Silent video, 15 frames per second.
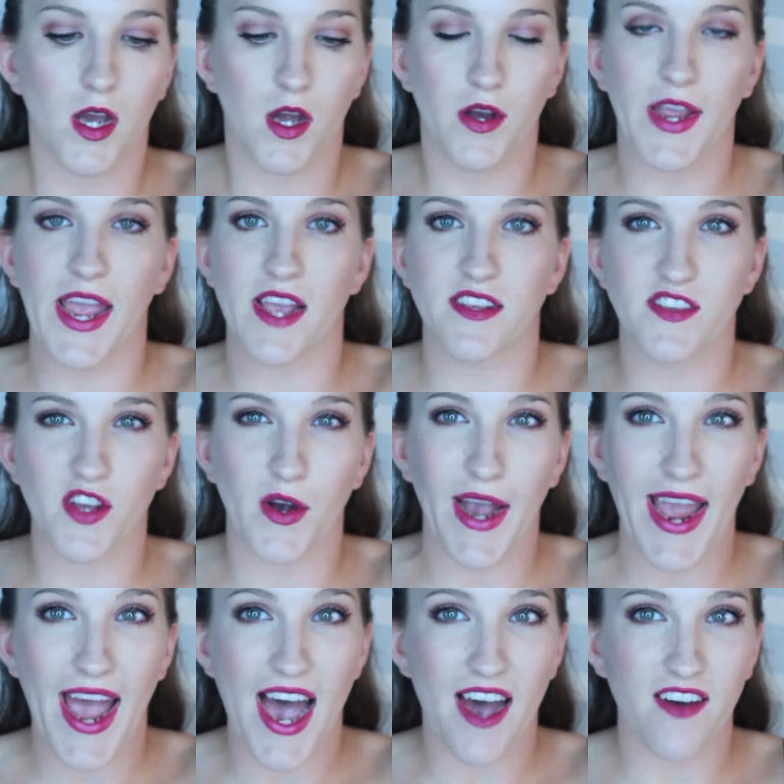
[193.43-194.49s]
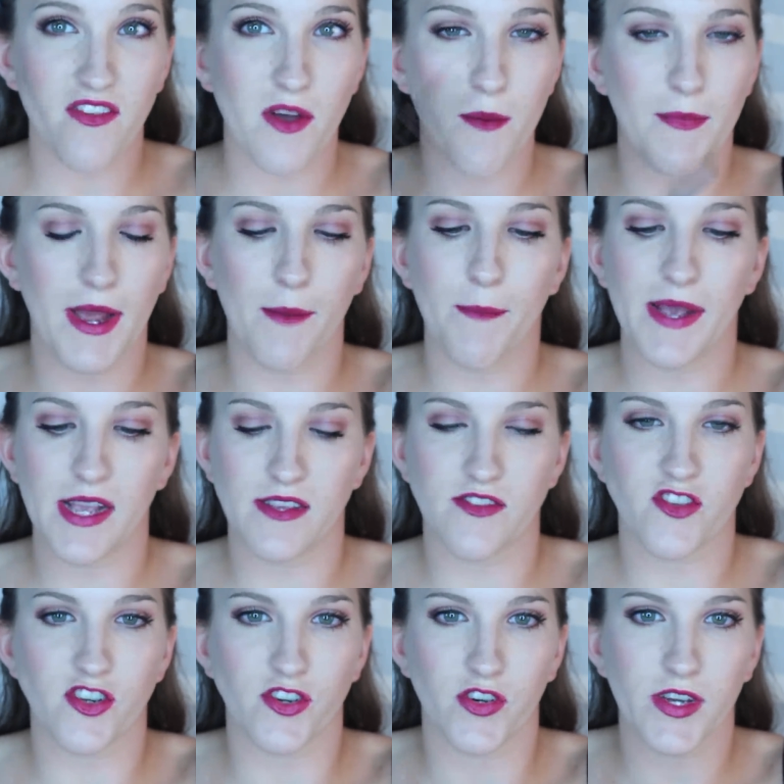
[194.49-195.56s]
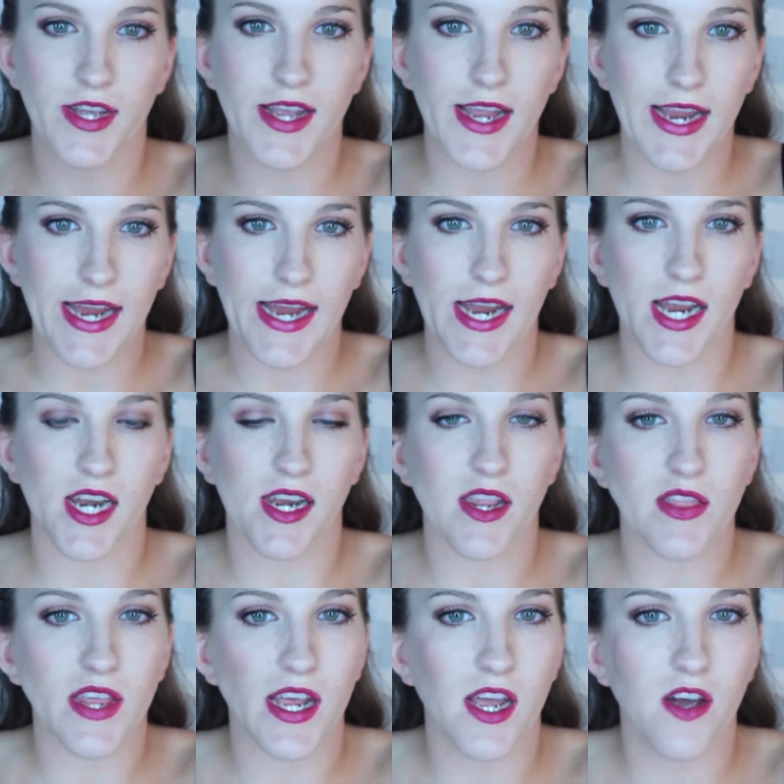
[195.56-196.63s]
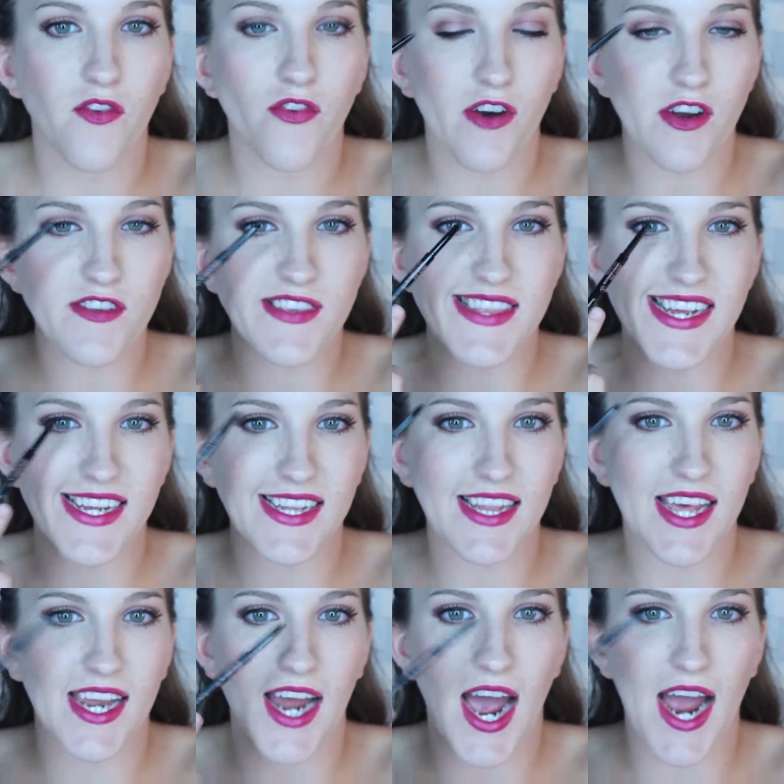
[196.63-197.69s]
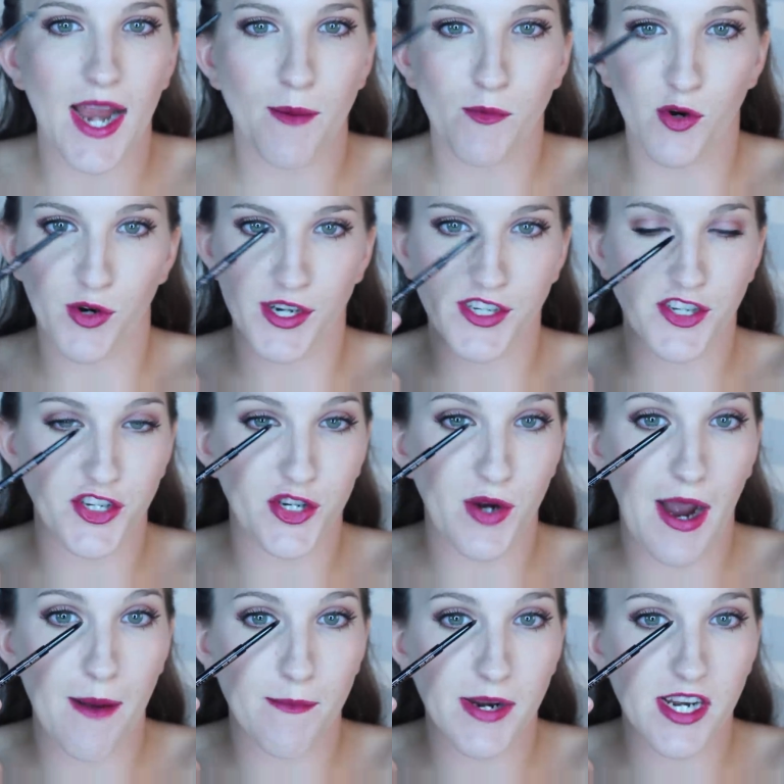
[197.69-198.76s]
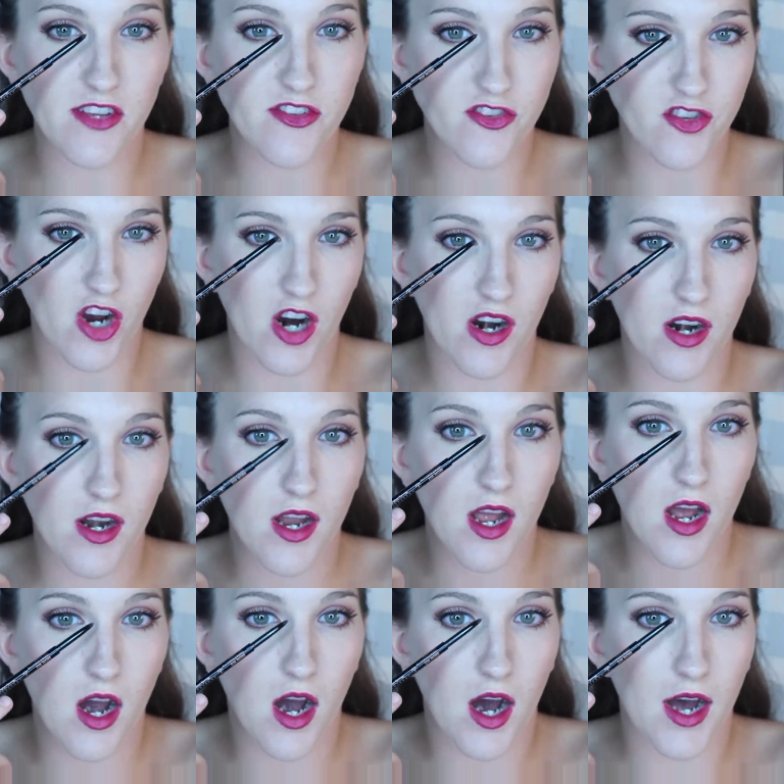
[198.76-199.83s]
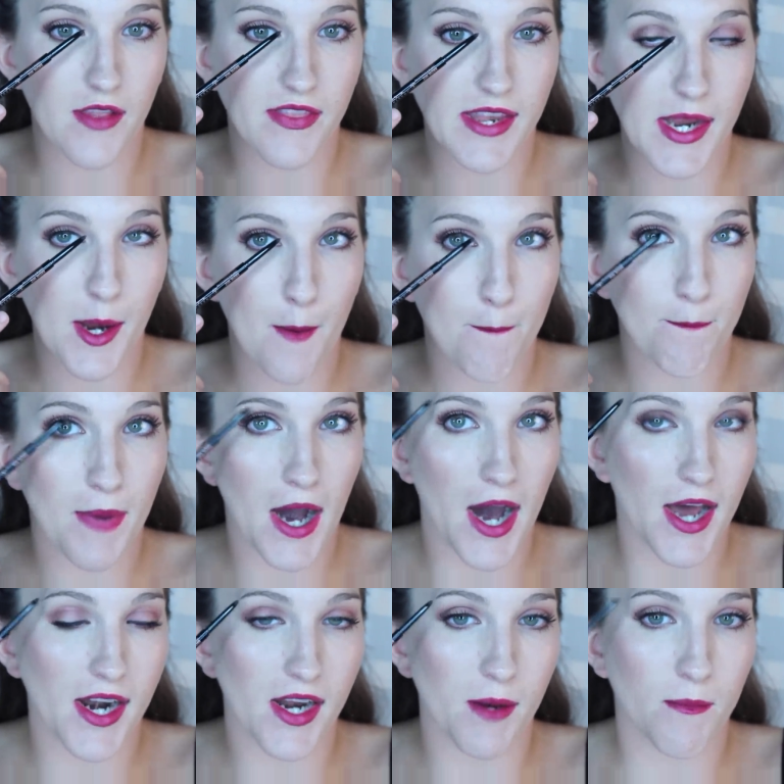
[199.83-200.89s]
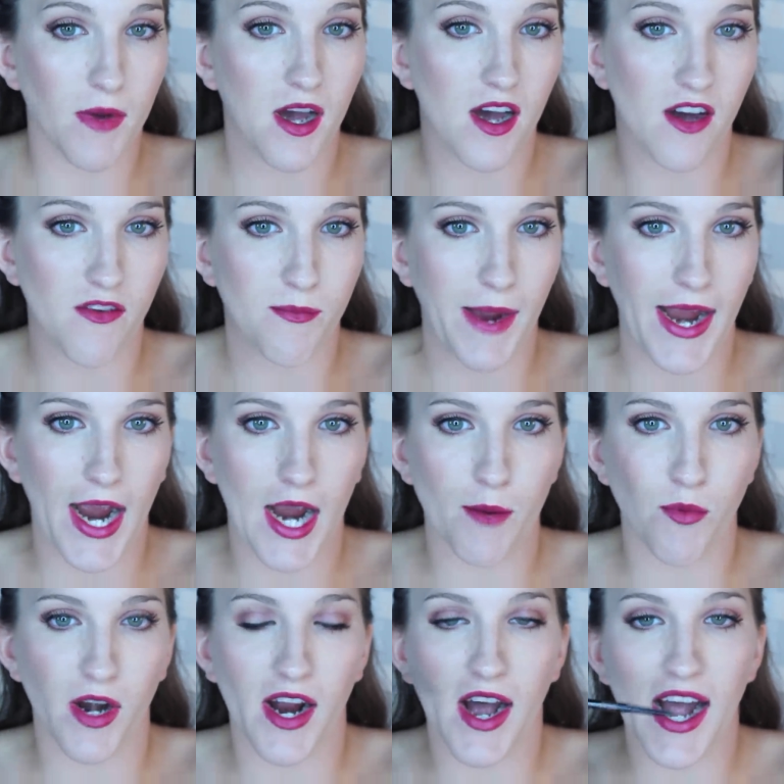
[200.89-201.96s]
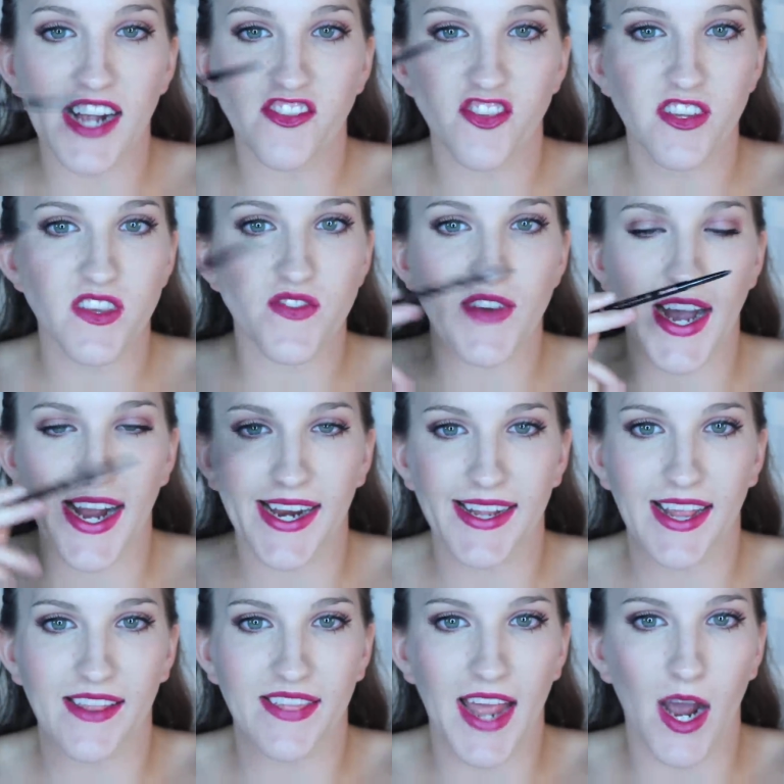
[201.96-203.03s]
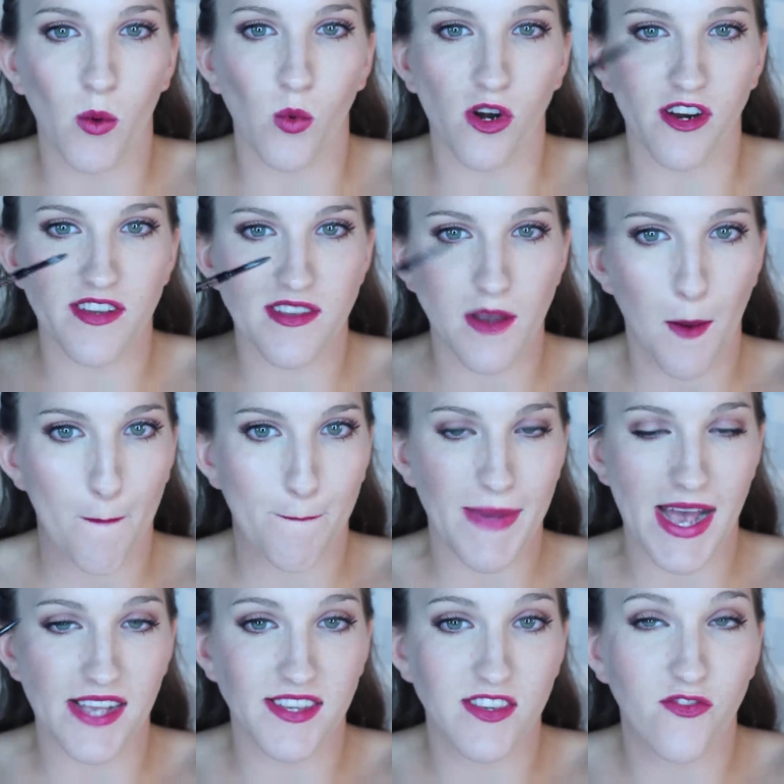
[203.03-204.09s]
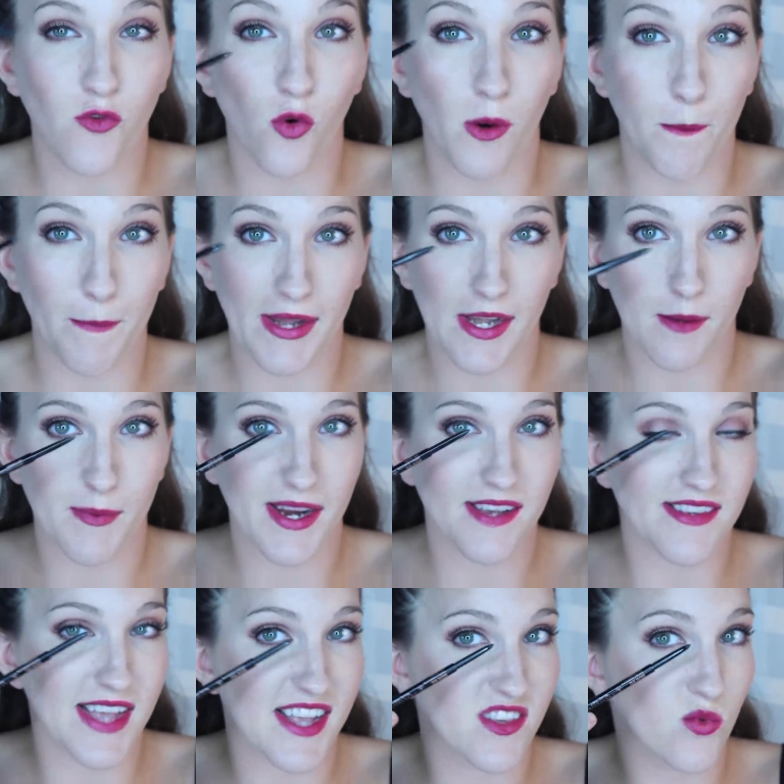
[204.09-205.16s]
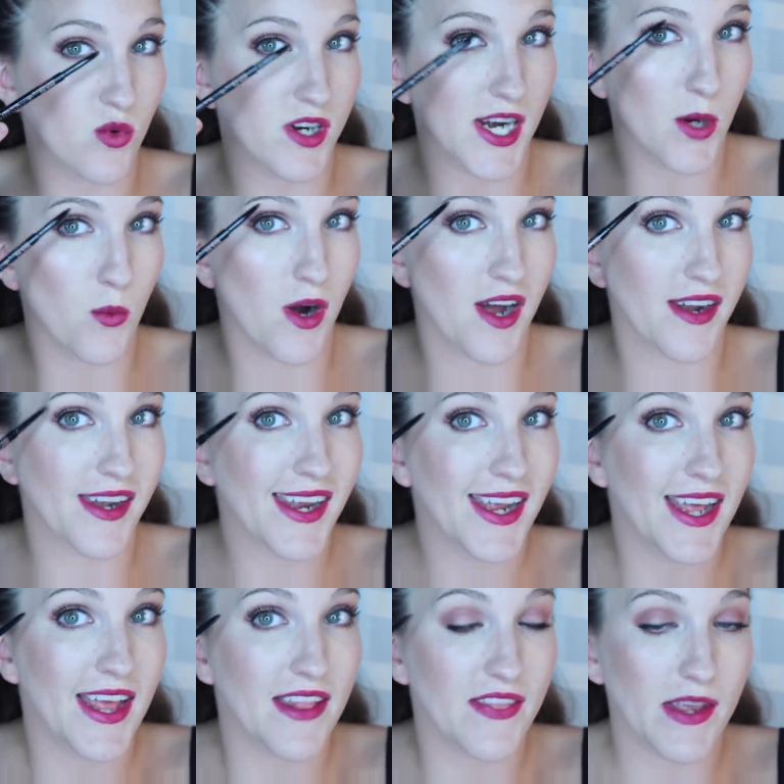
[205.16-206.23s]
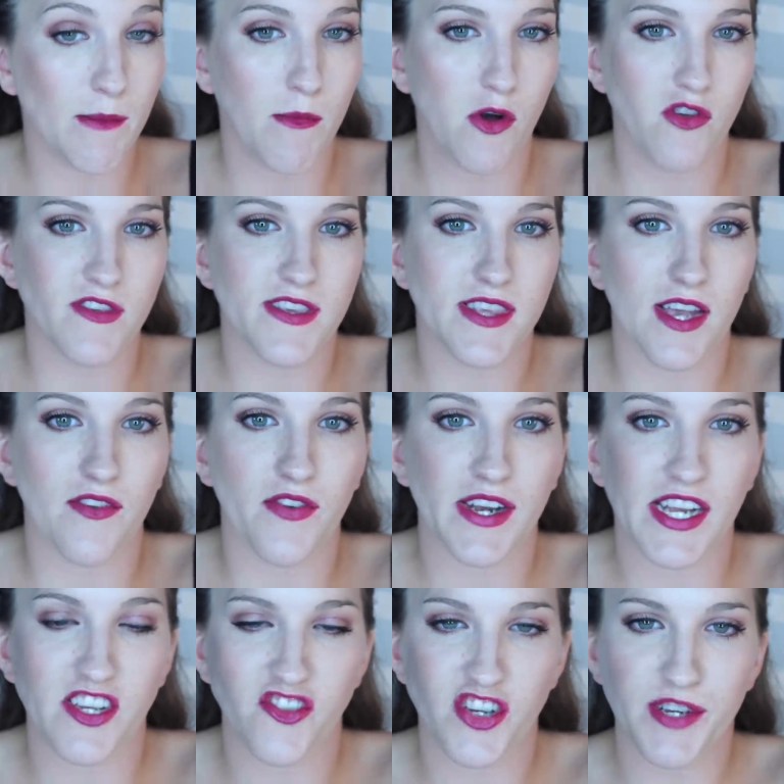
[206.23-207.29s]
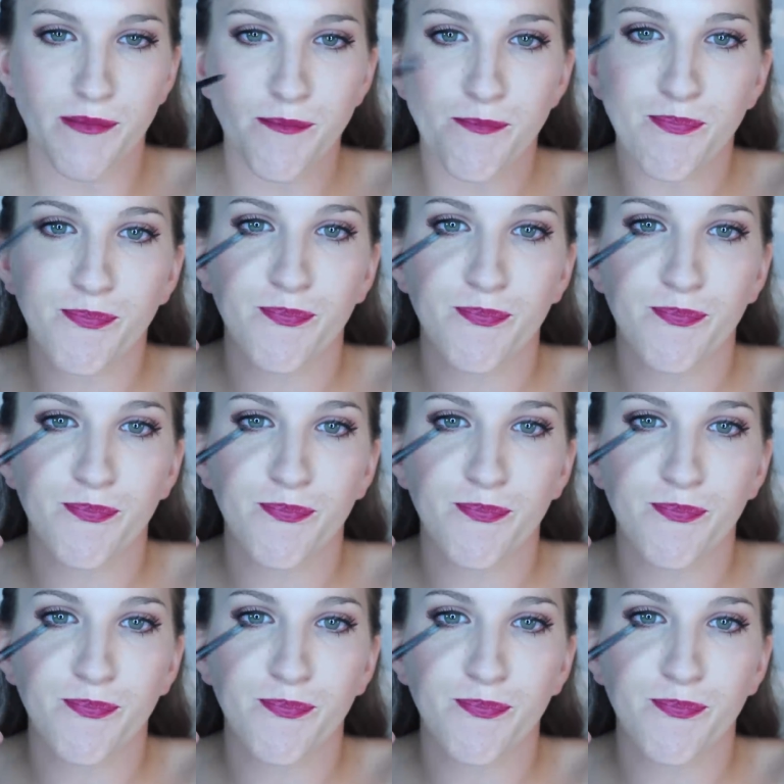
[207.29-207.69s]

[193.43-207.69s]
Okay, so I have my pencil and the first thing that I'm going to do, I'm going to start on the bottom of my eyebrow. I just find that that works best for me because that's where I want the most definition.